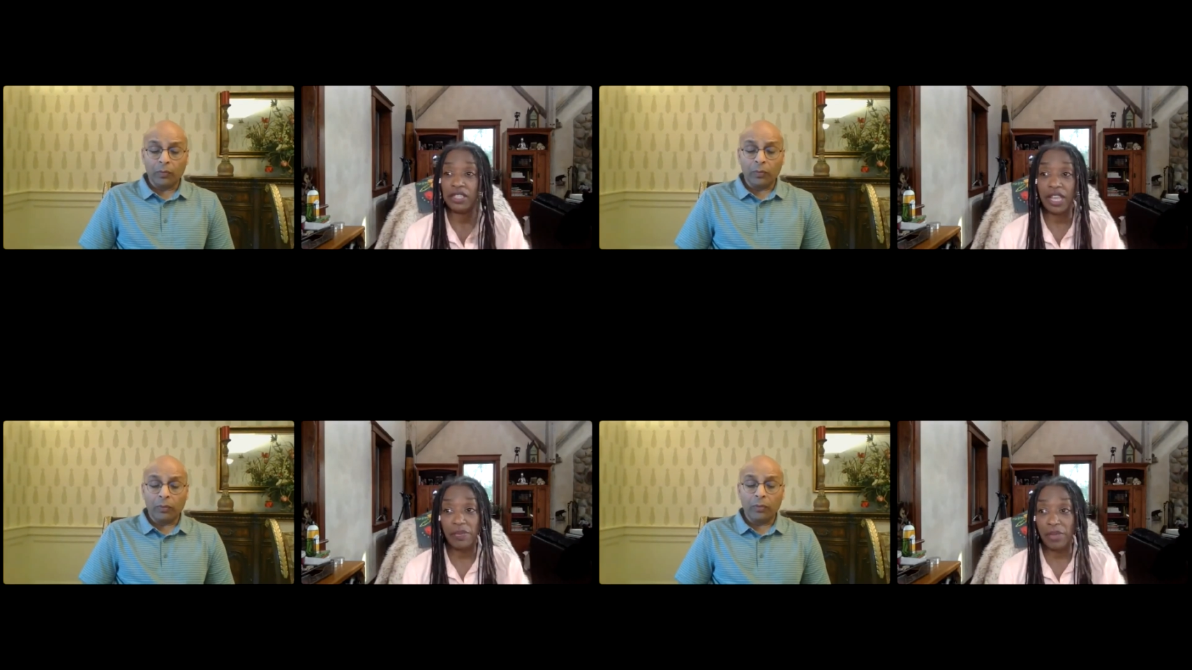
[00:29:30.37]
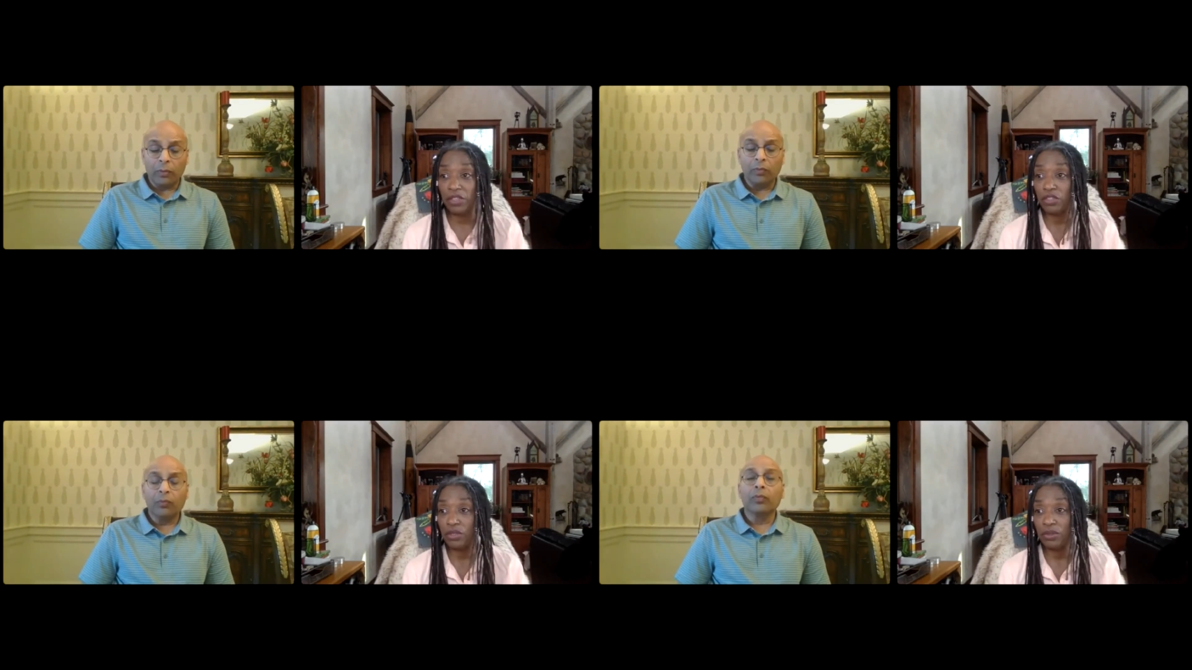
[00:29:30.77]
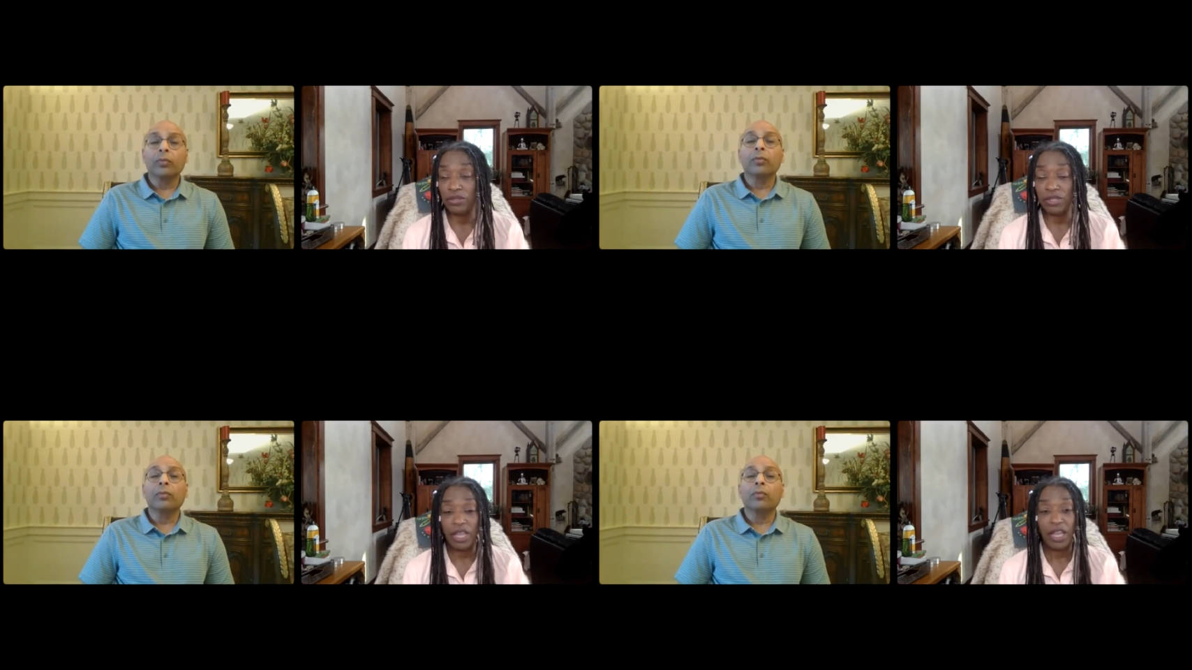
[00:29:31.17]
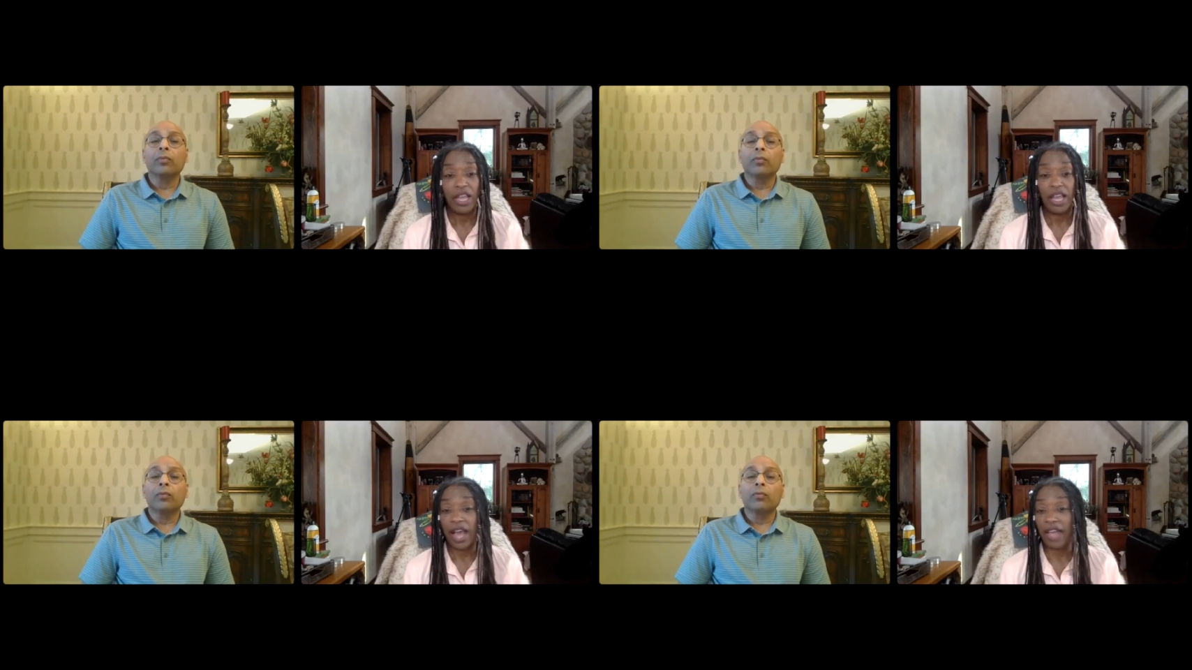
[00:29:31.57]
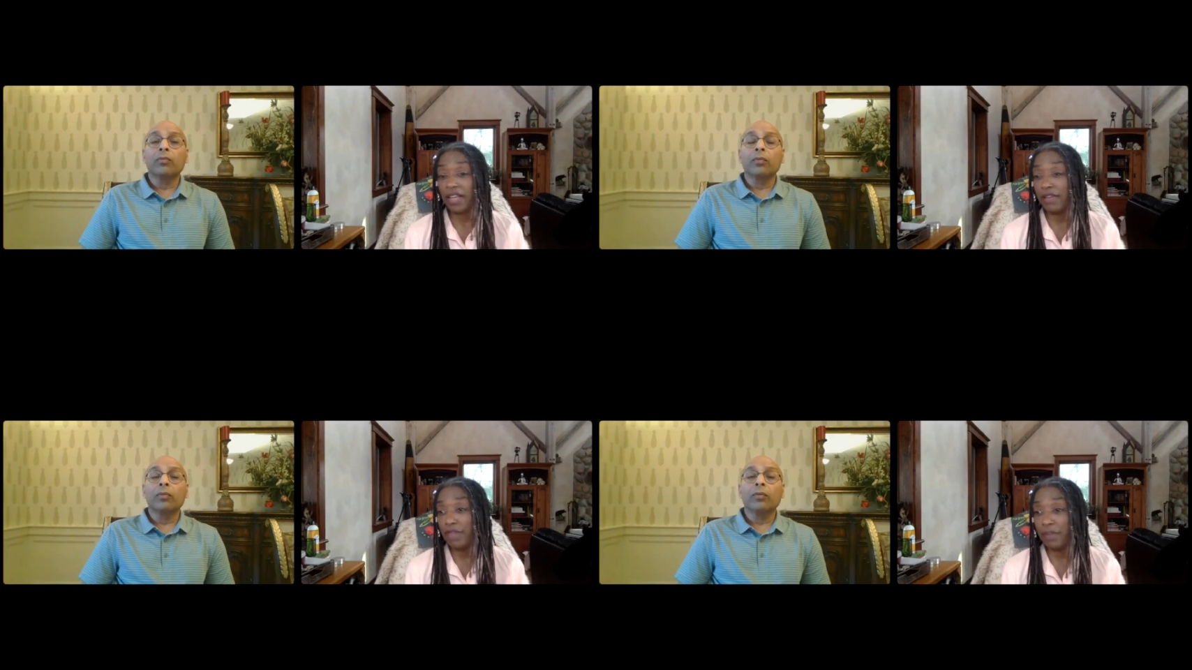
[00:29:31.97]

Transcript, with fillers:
Speaker 1: same issues. I love